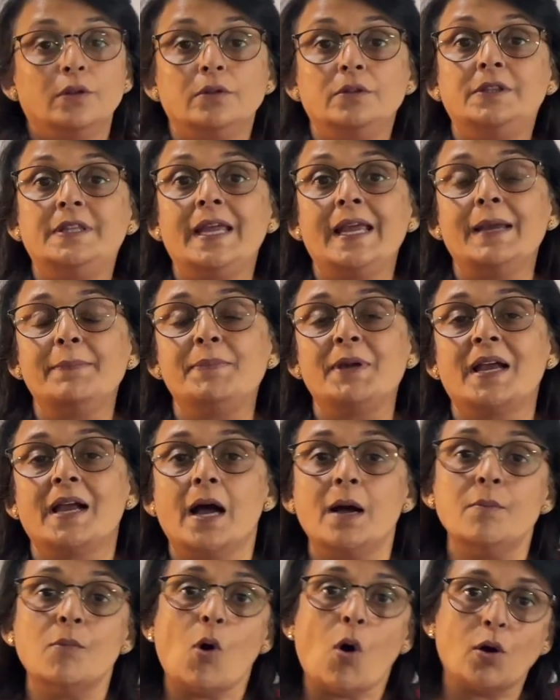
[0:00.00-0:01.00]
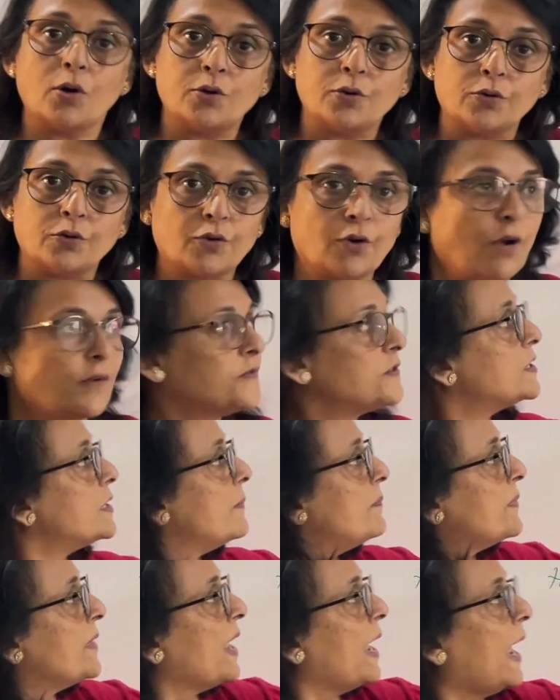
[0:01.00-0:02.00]
they become autotrophs.
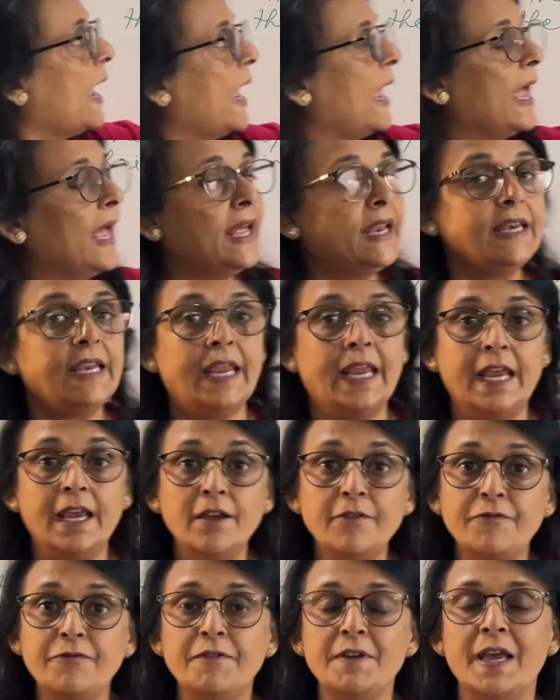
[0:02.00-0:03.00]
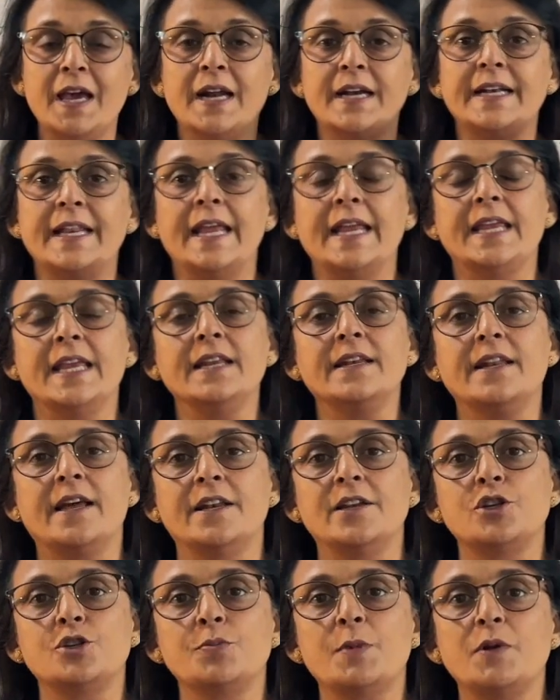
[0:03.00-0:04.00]
And if we are taking
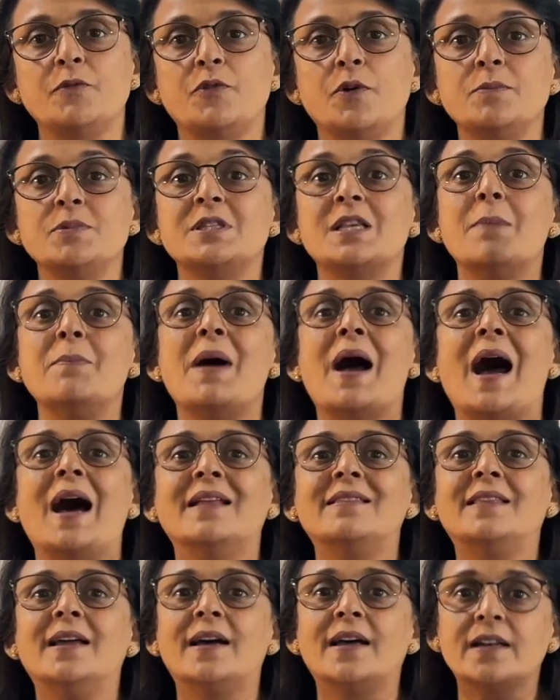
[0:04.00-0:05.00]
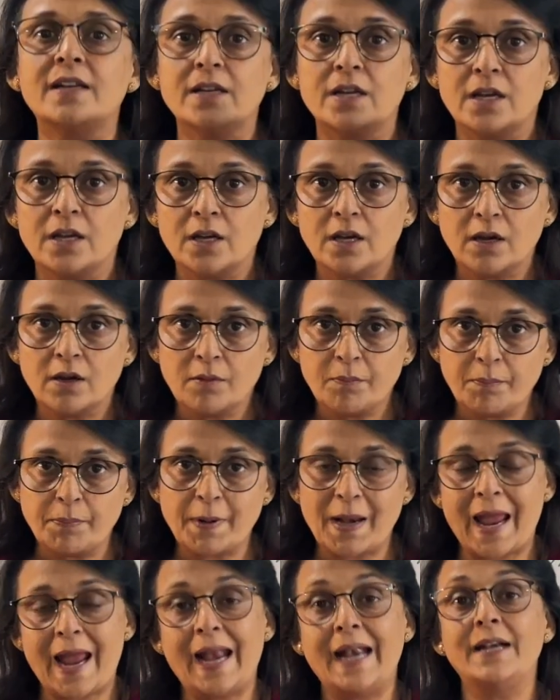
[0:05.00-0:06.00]
nourishment from some other
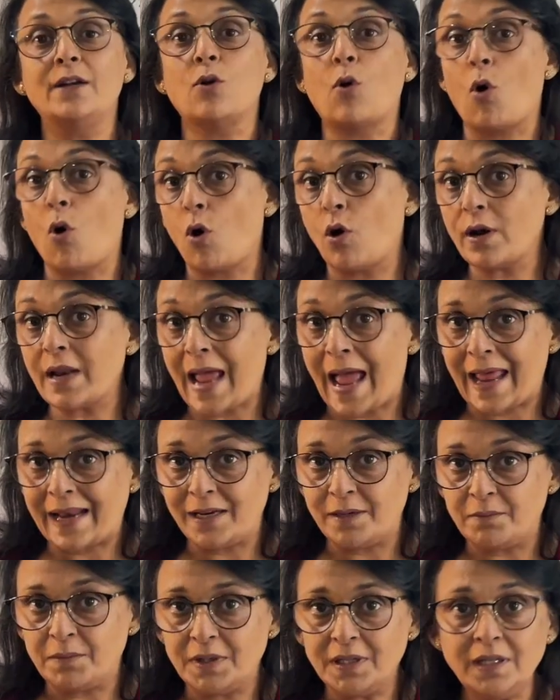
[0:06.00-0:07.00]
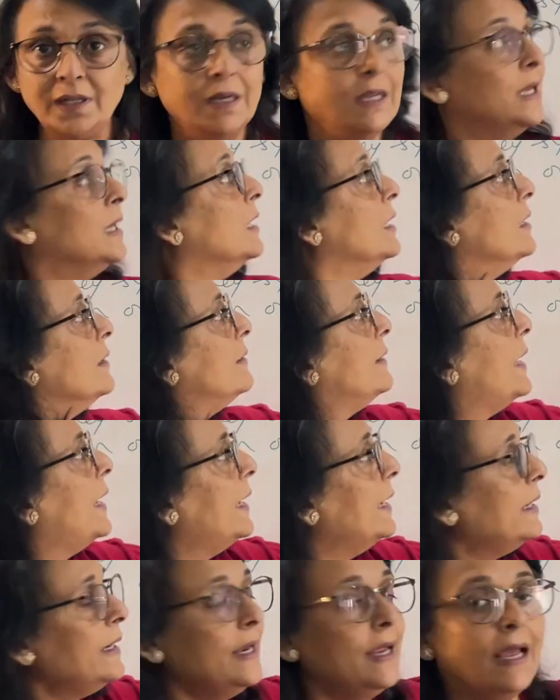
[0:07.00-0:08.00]
plant or animal,
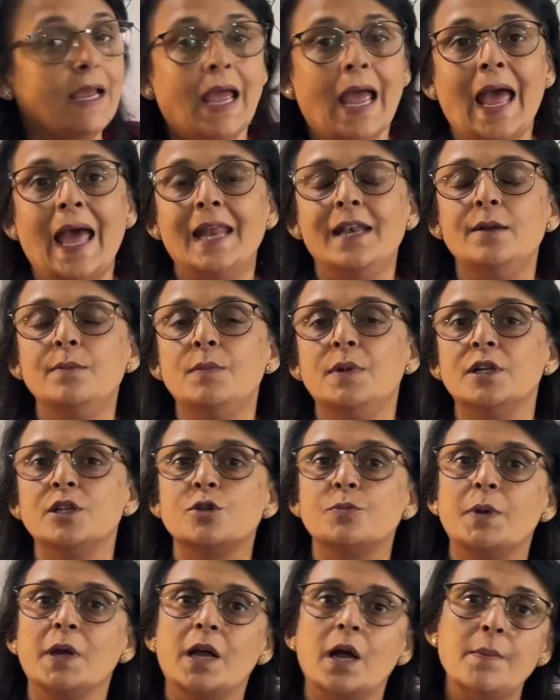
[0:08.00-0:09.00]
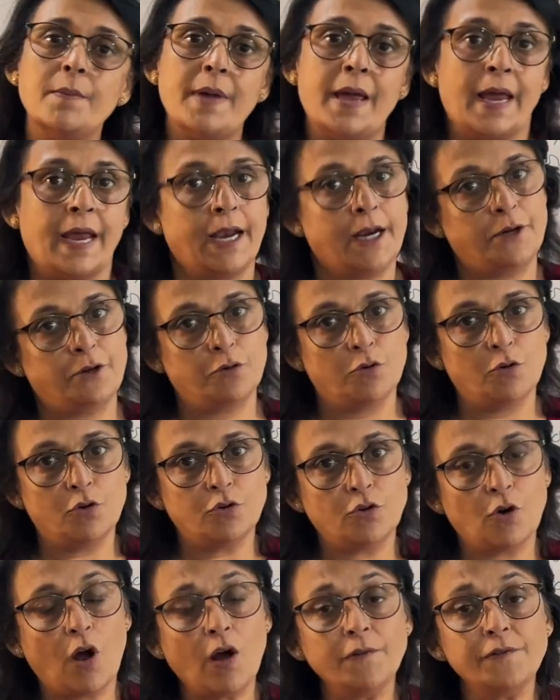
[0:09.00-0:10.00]
then animals become
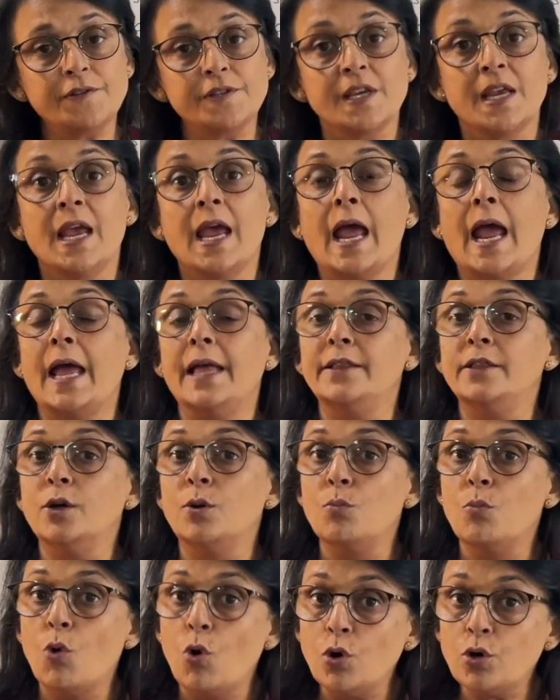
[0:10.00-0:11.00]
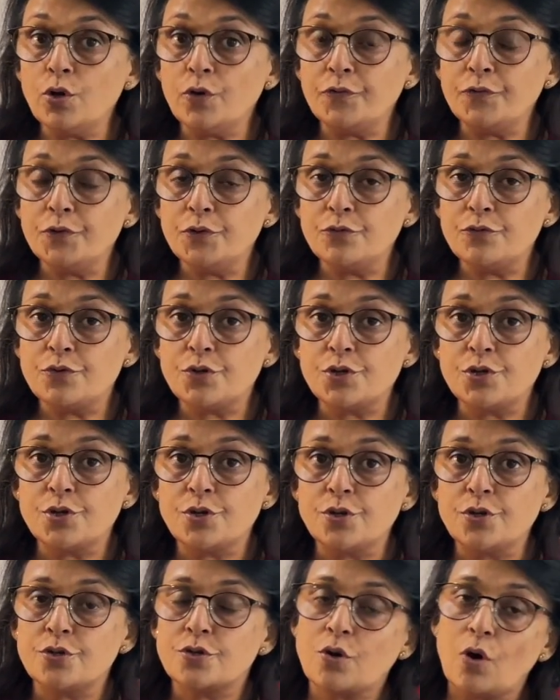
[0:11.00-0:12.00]
heterotrophs and the mode of
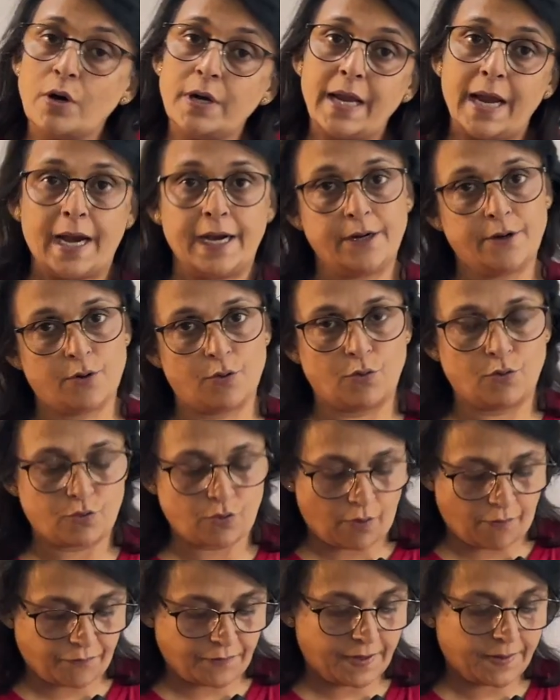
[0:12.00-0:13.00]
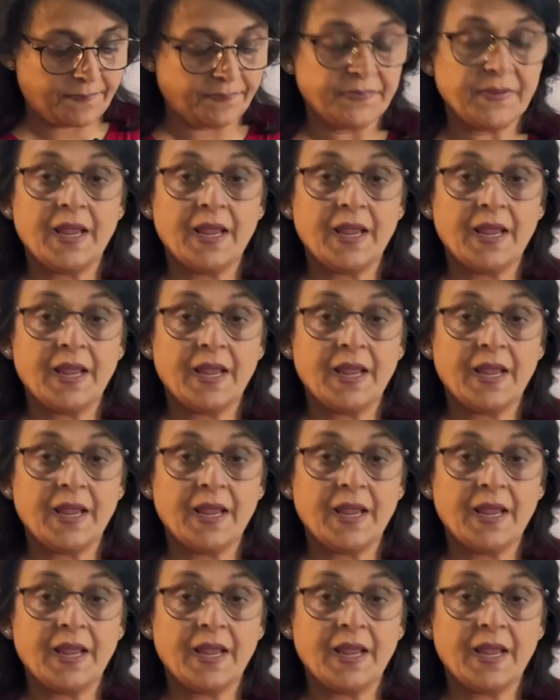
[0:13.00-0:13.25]
nutrition is called heterotrophic.